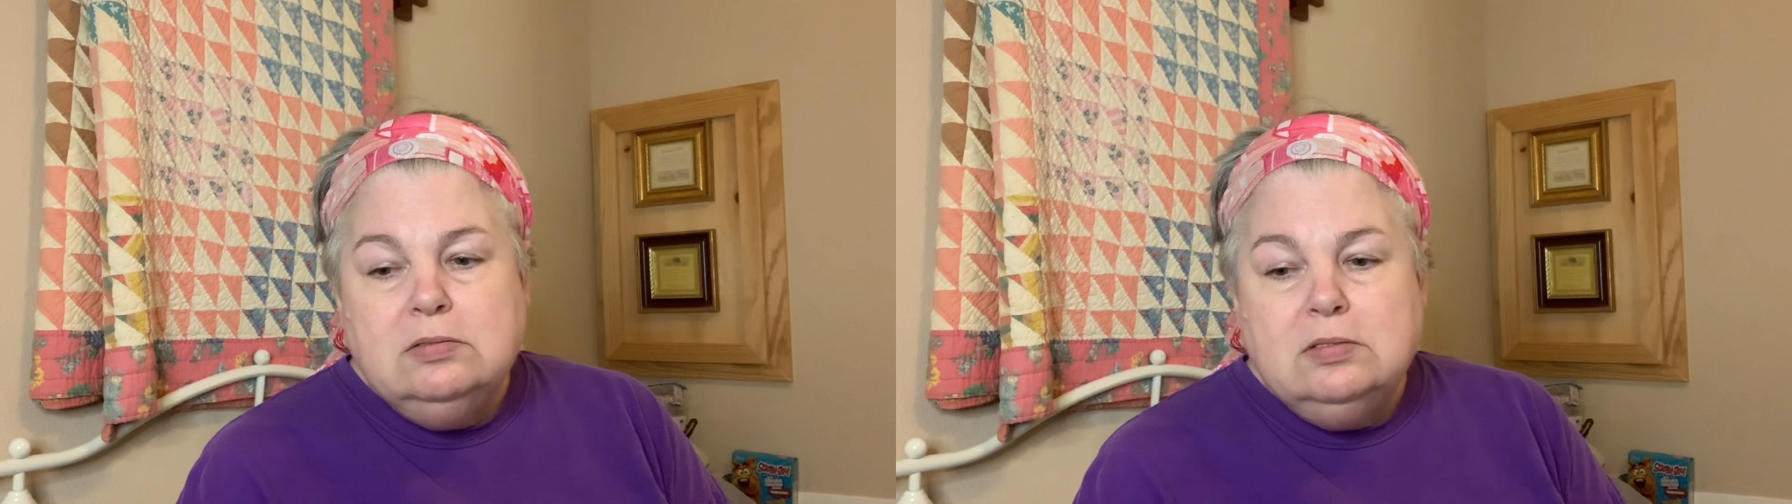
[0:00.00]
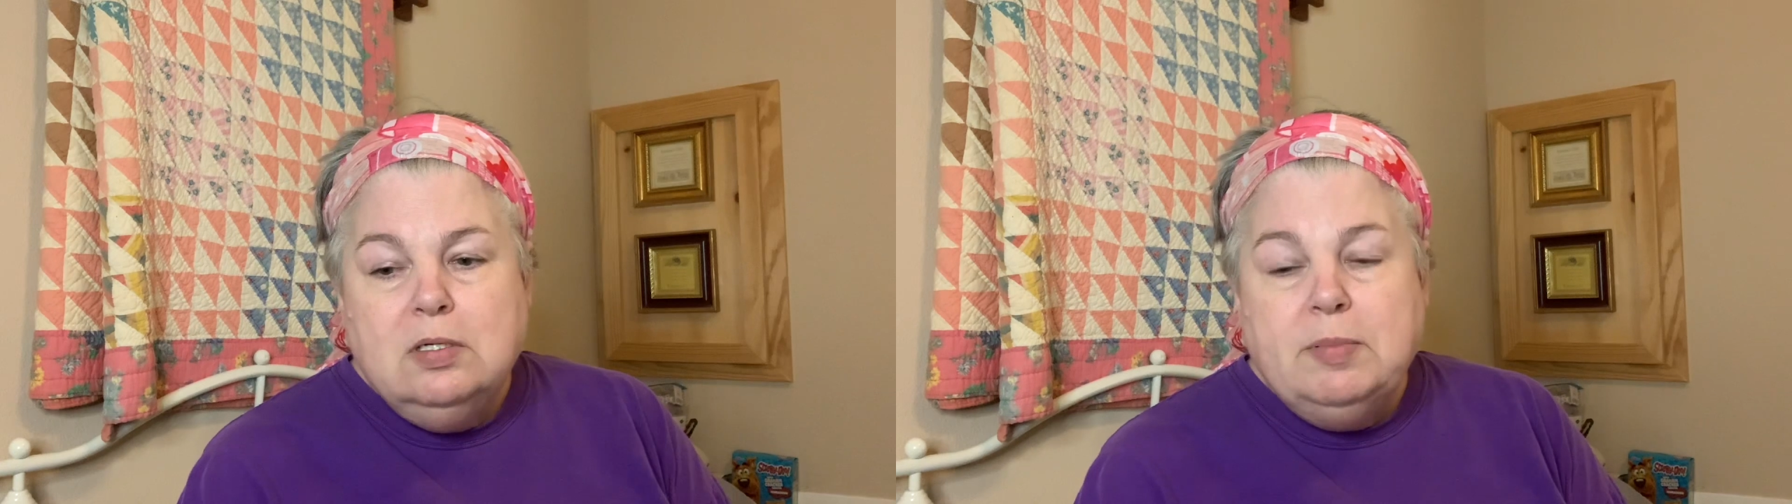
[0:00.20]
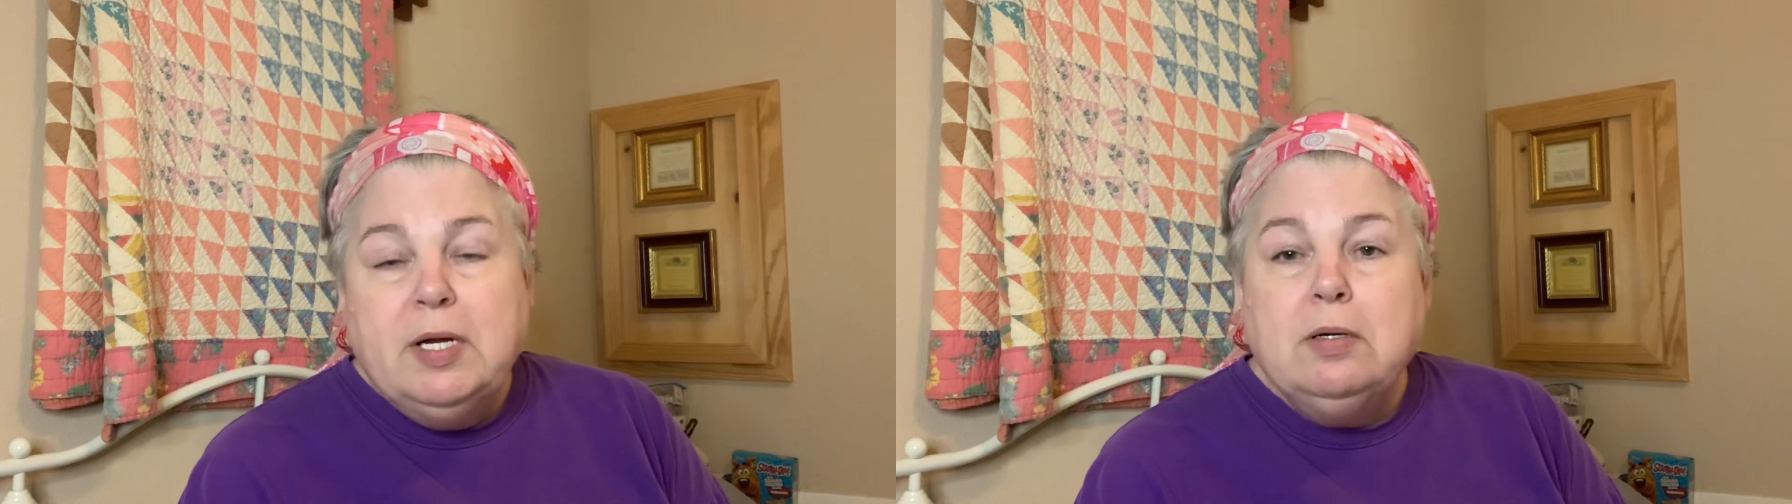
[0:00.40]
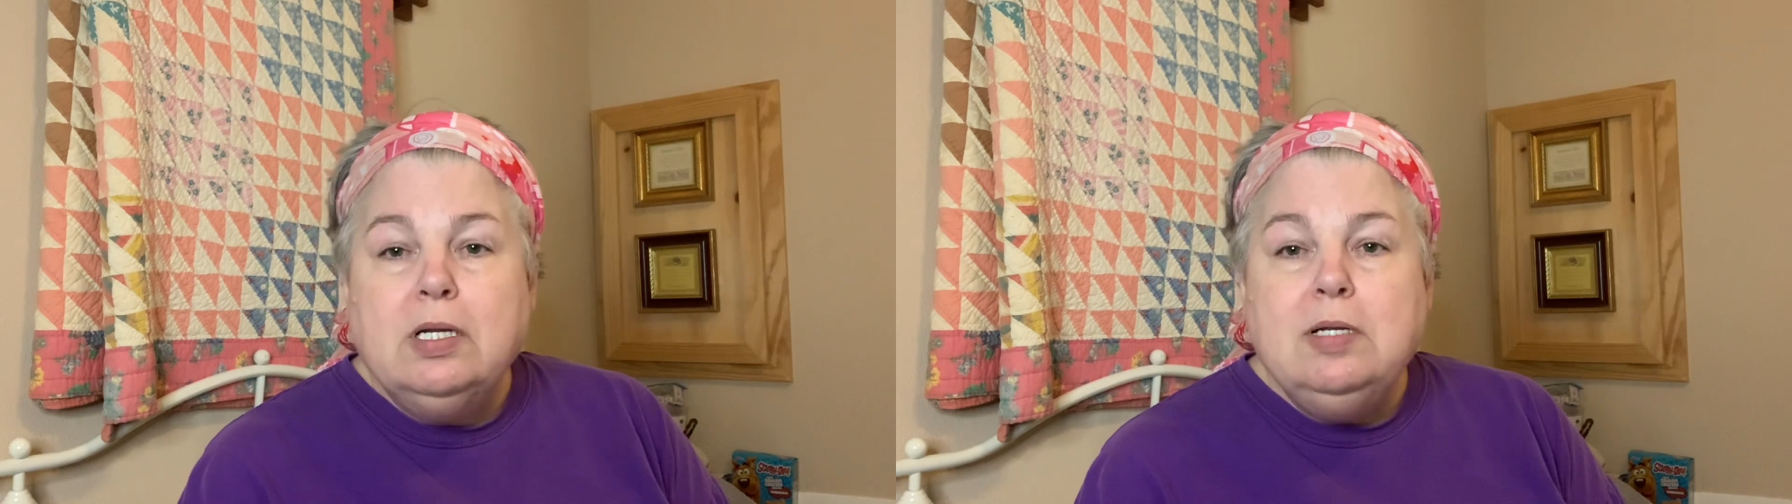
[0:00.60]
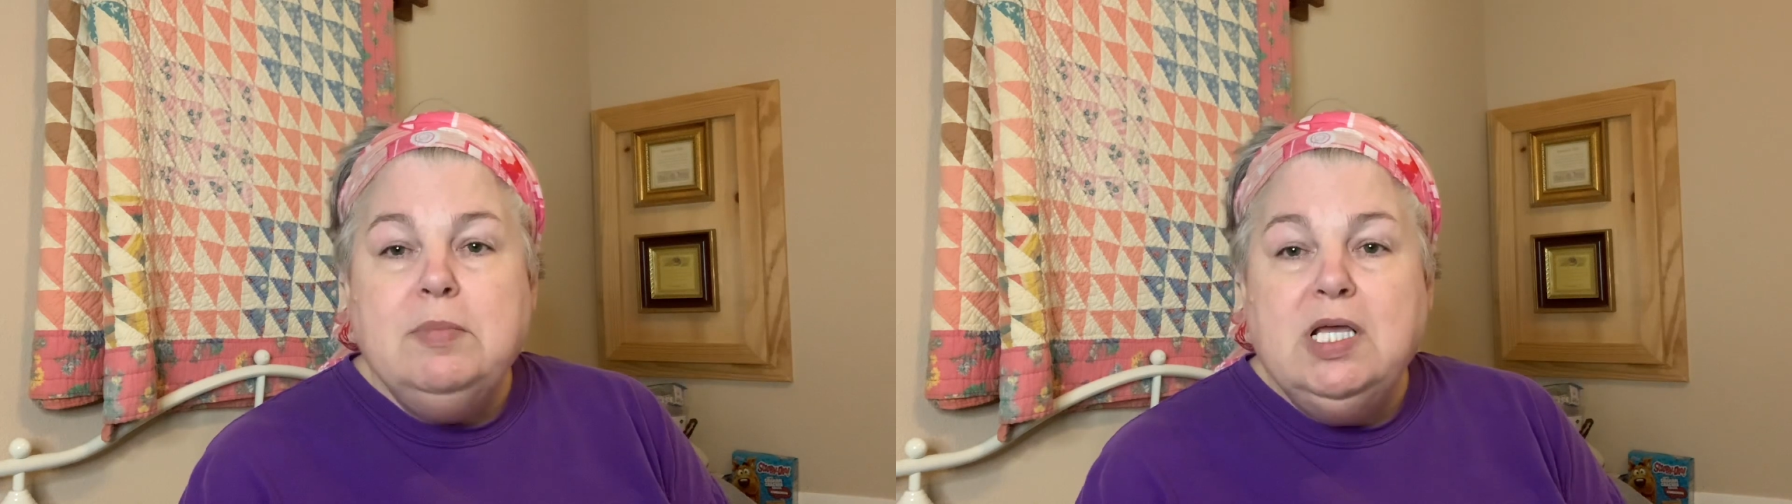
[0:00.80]

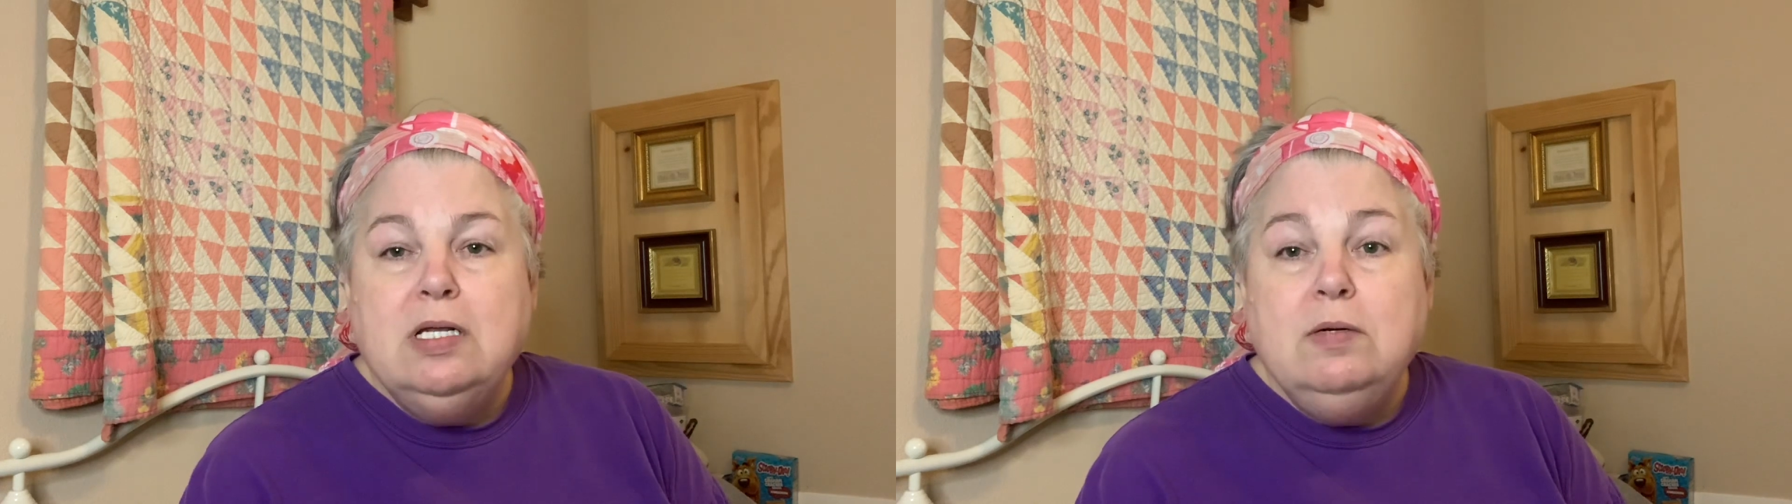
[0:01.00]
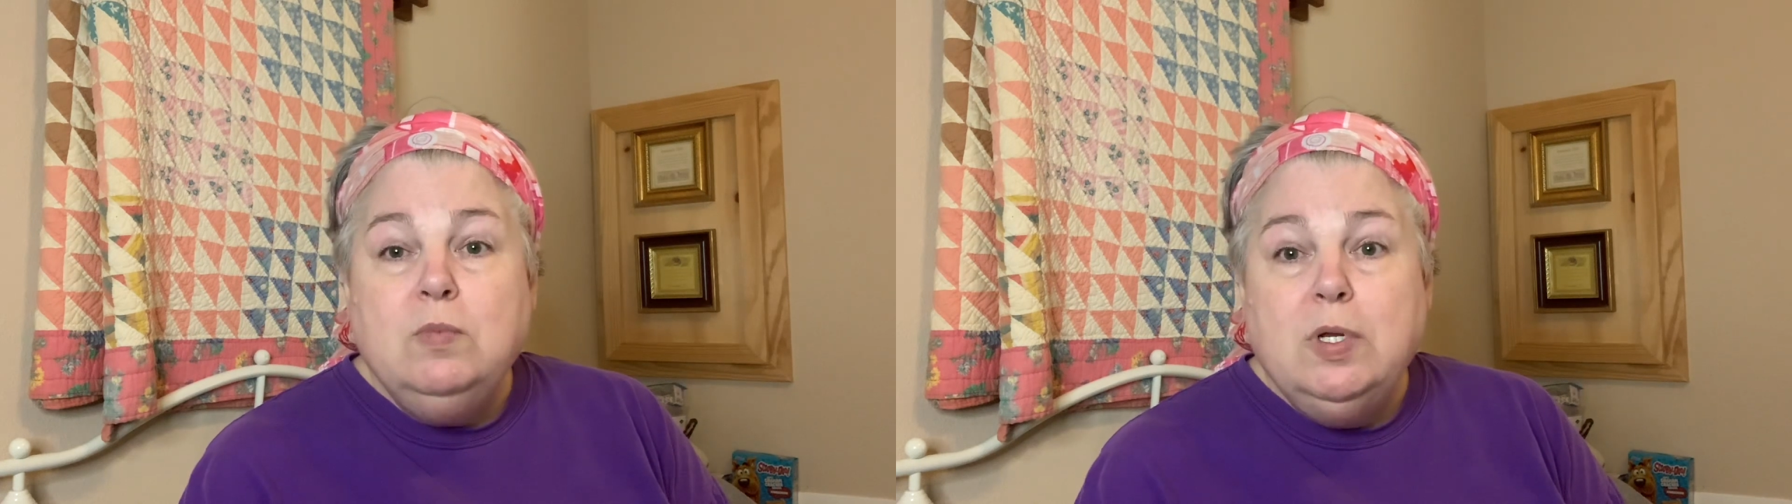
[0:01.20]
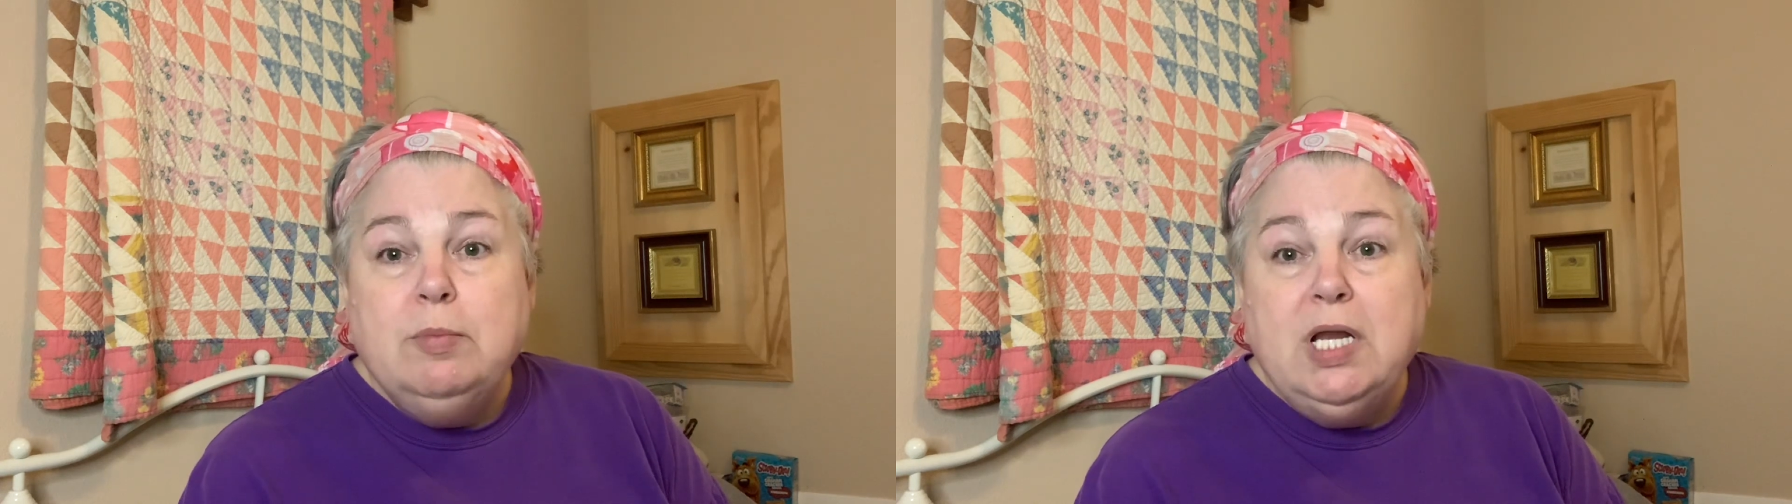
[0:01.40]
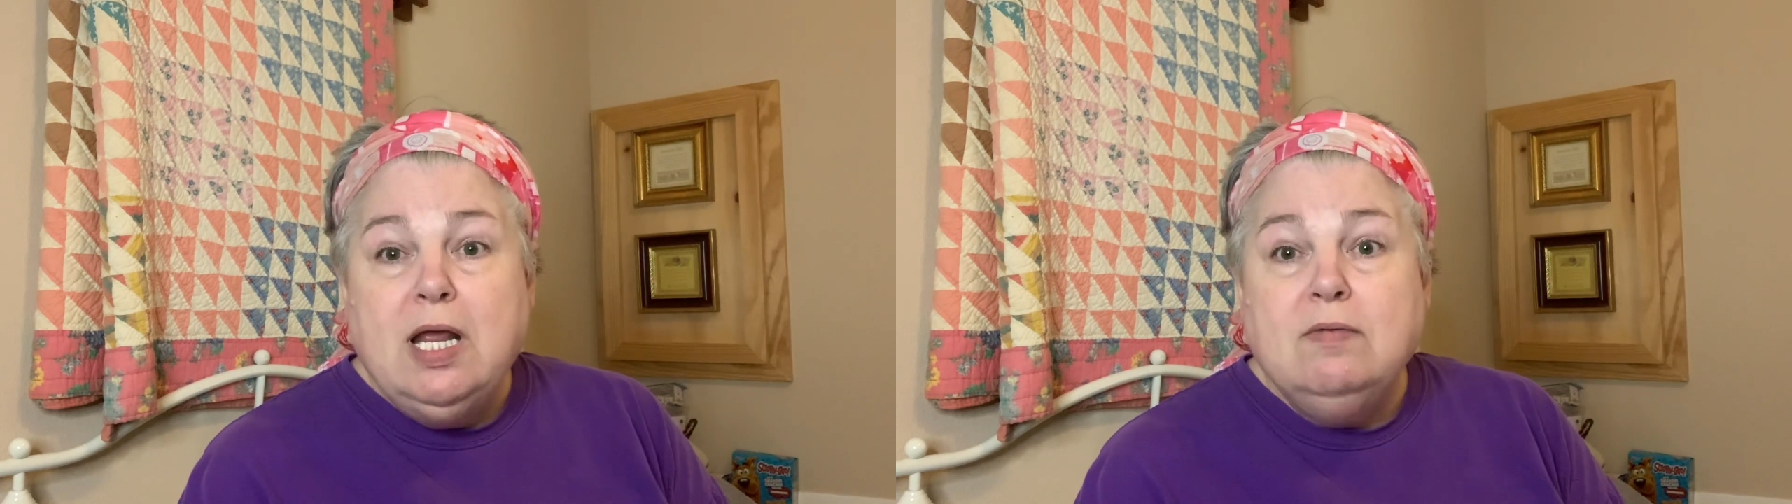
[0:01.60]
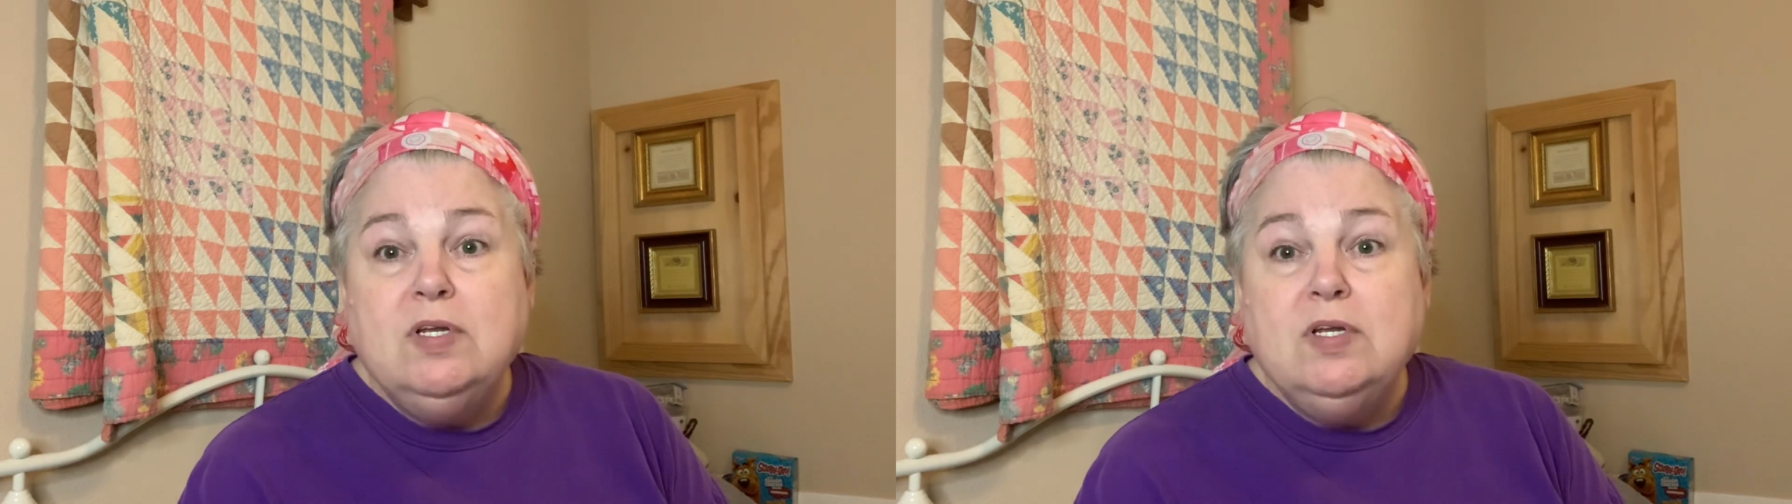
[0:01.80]
apparently men and women have